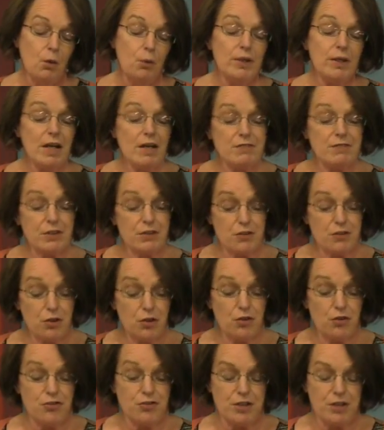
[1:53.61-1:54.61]
We have
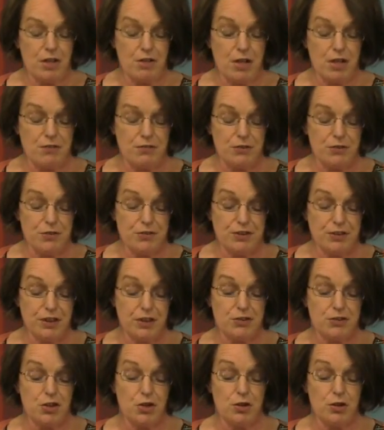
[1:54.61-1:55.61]
exhausted our efforts to
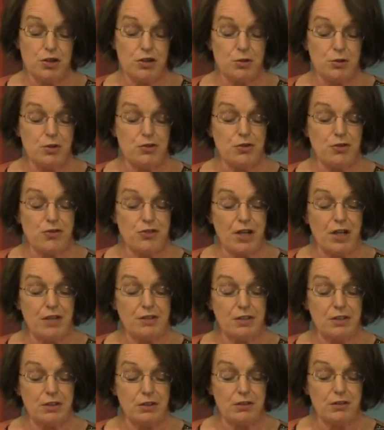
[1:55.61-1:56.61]
get Tony to
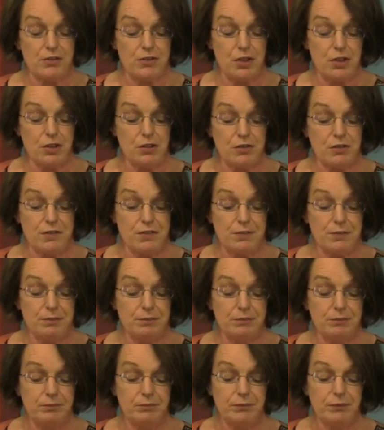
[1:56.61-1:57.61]
understand our concerns,
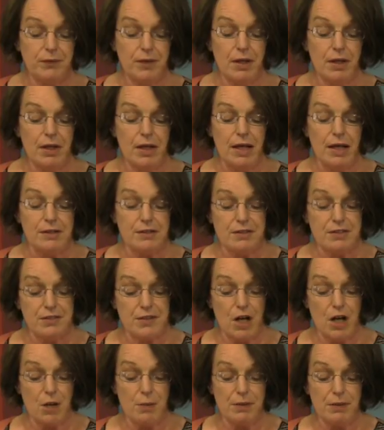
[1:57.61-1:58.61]
and it
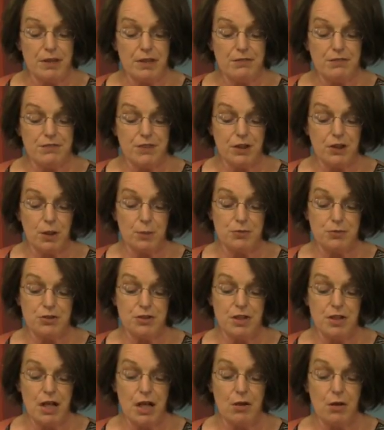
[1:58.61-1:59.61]
is our belief that up
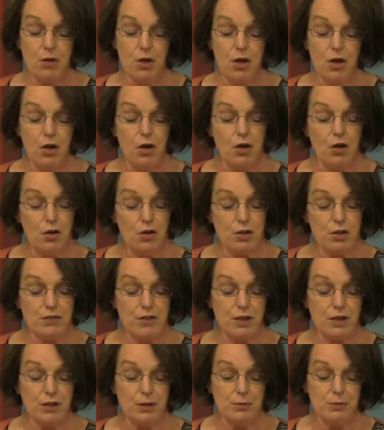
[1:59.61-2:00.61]
to now, all of
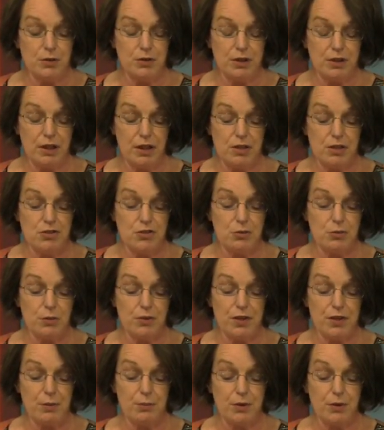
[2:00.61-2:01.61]
our communication
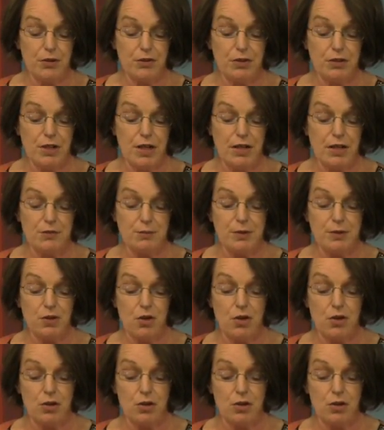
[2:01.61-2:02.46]
with our brother has been